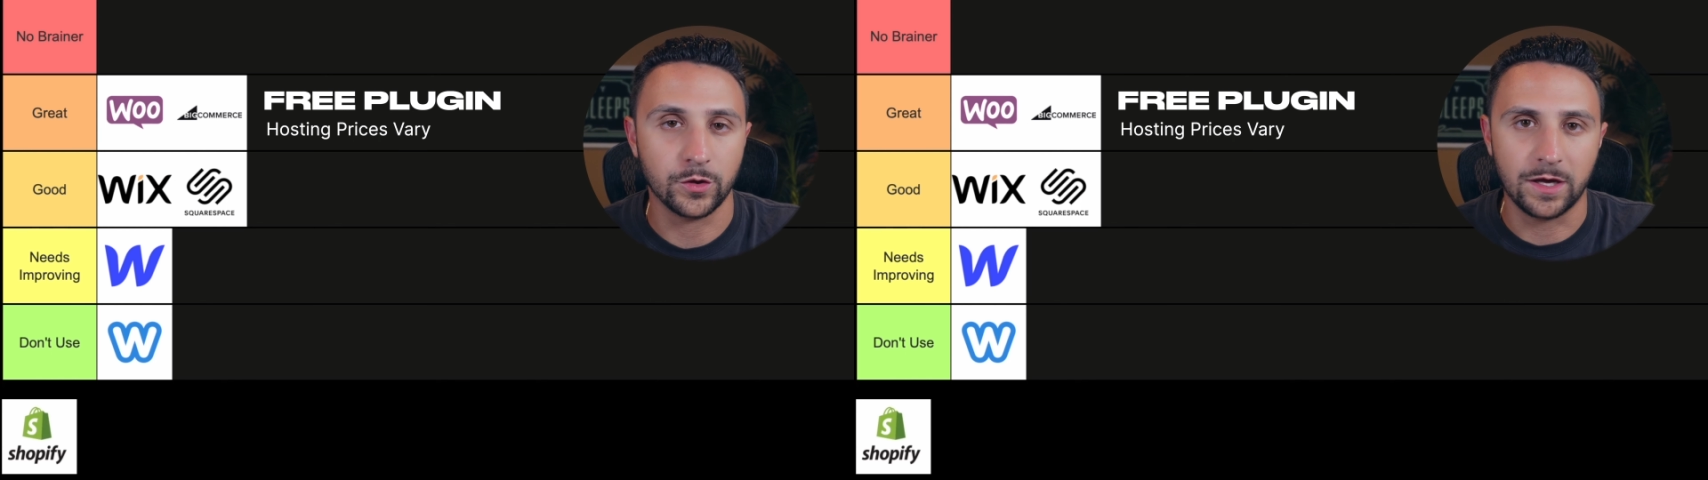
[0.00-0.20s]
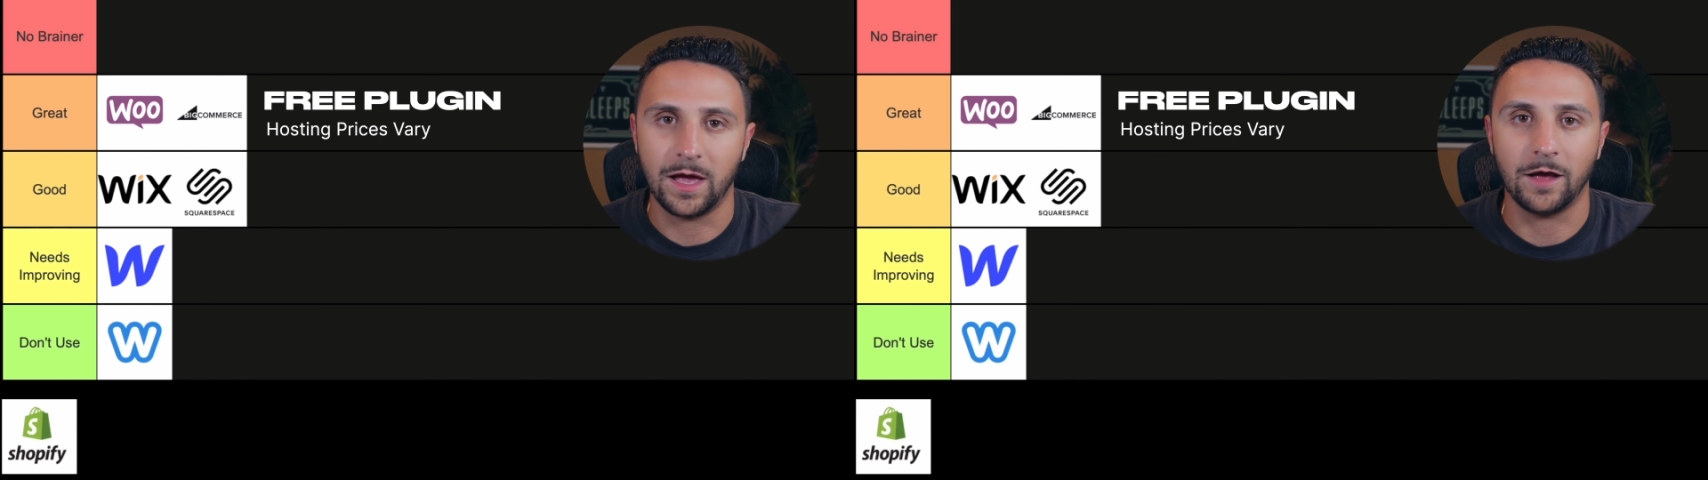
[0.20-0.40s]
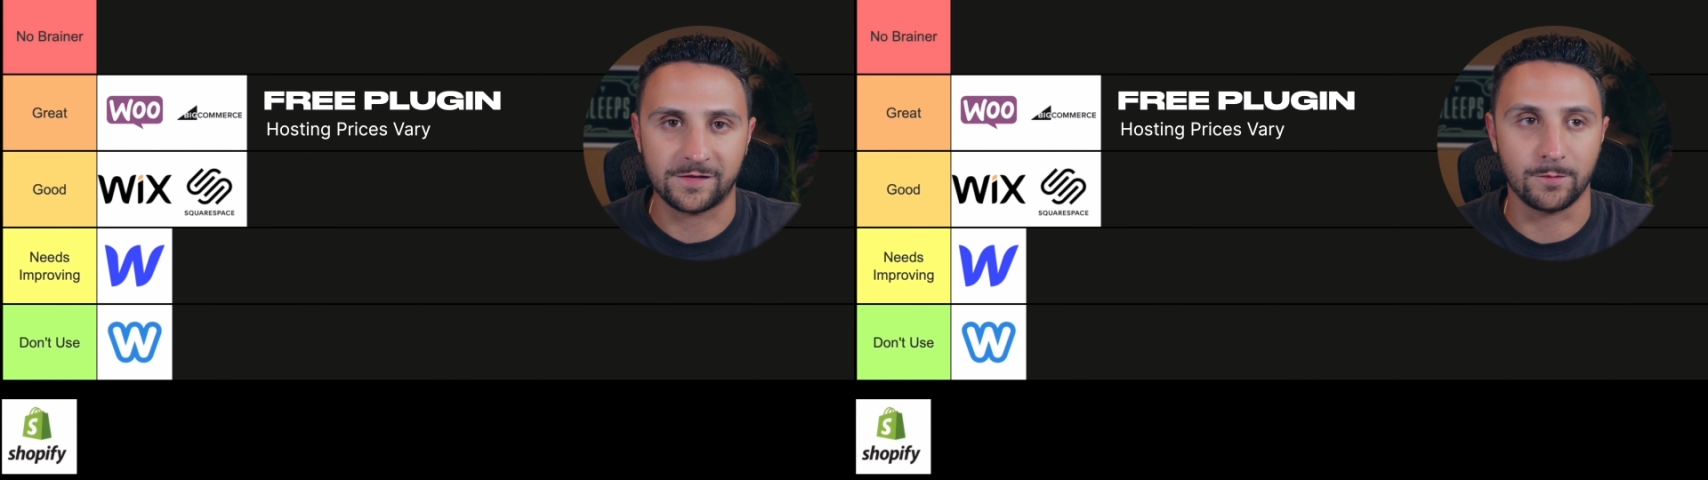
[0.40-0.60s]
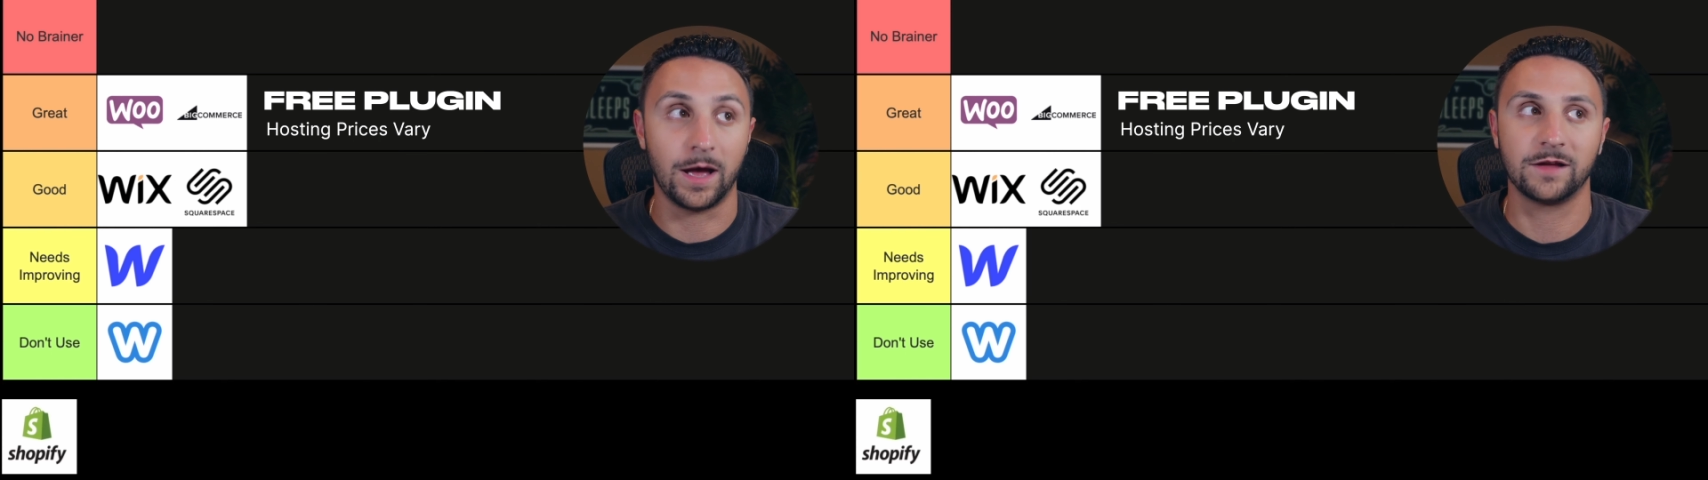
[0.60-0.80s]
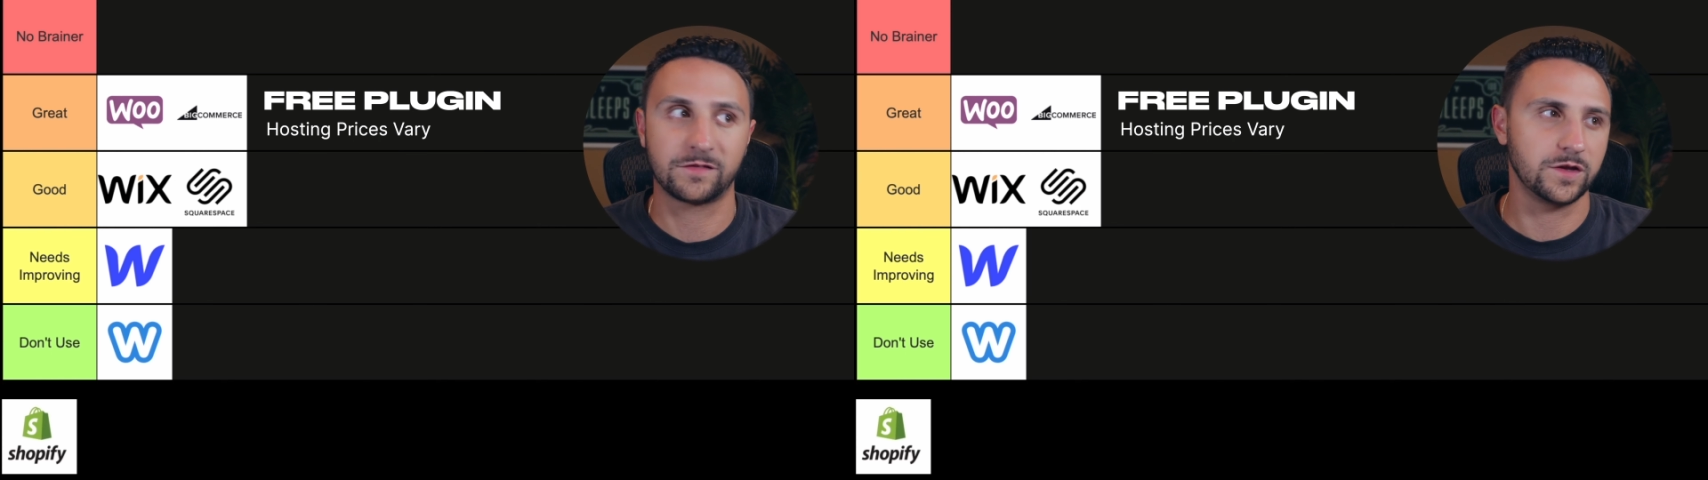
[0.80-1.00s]
could
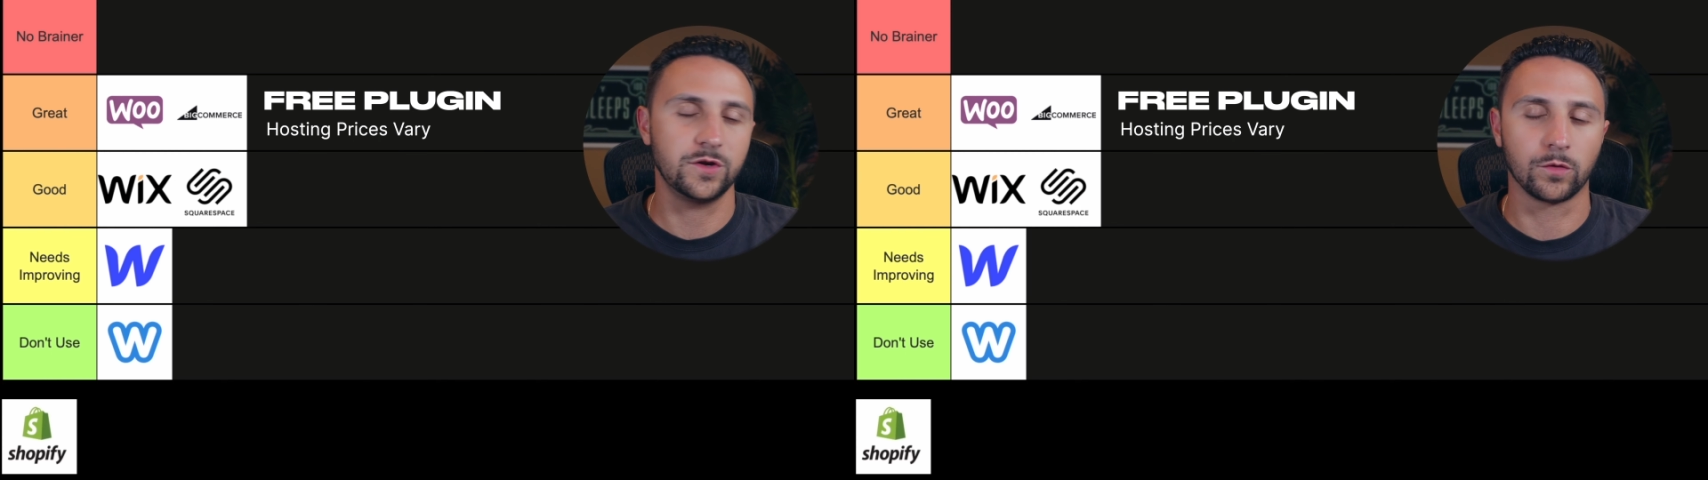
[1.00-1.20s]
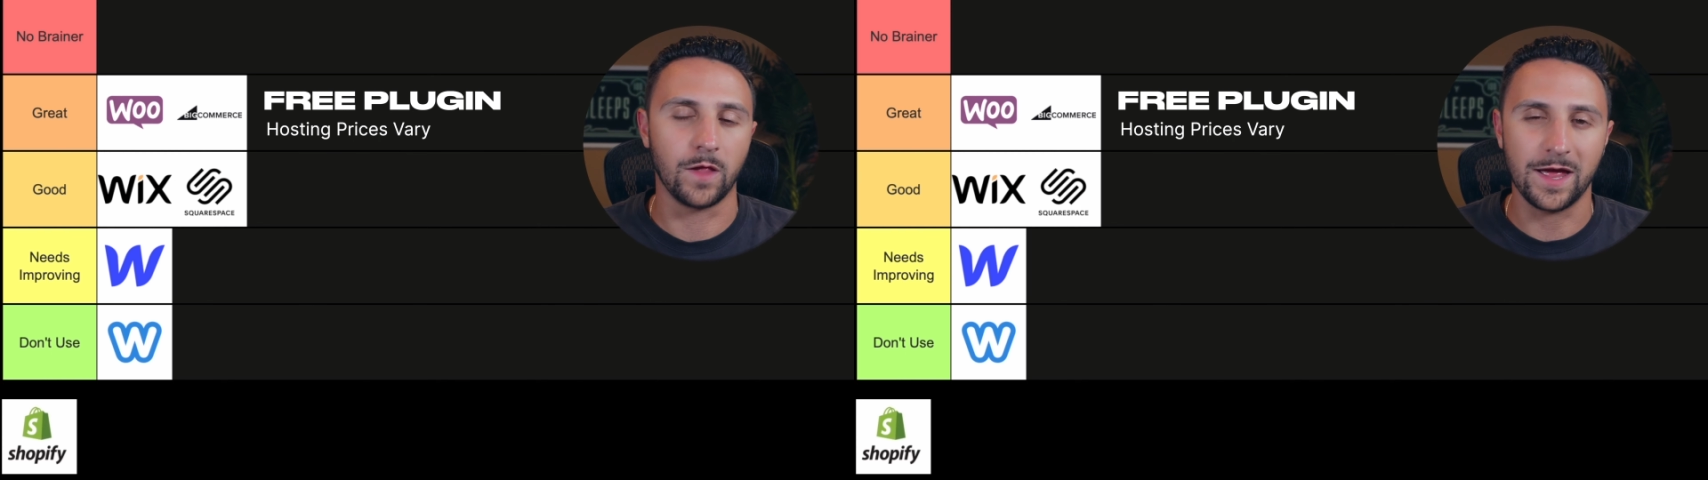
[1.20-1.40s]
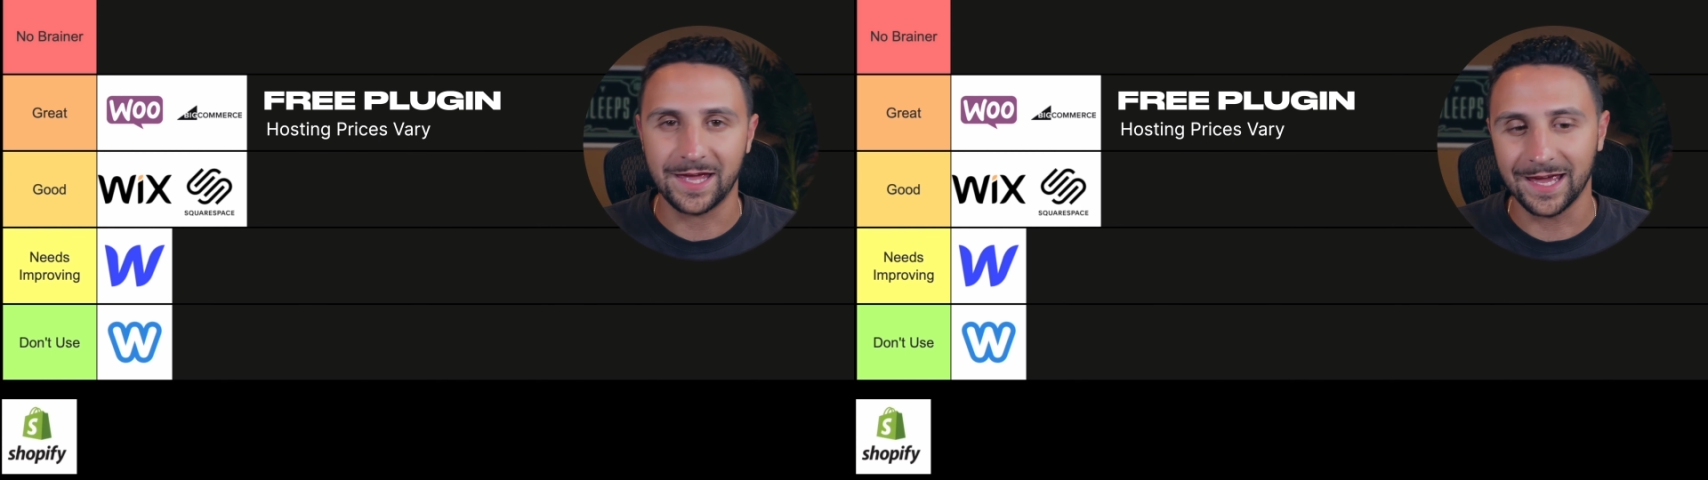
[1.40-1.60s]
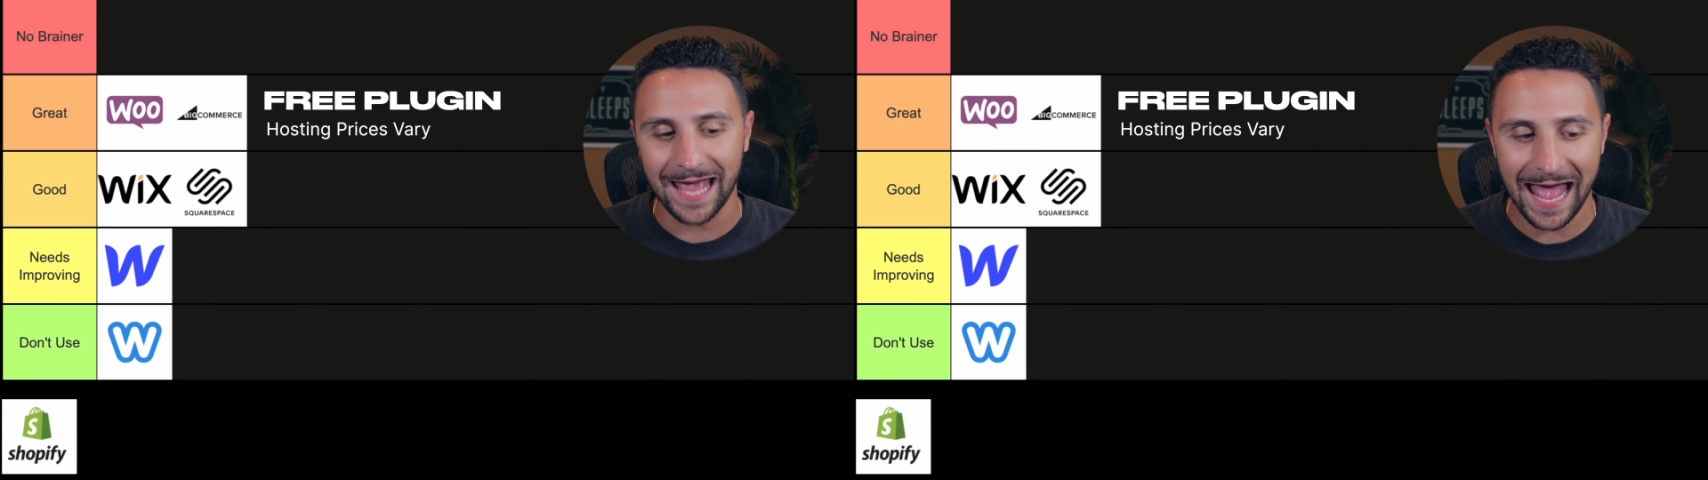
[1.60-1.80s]
customize to your liking,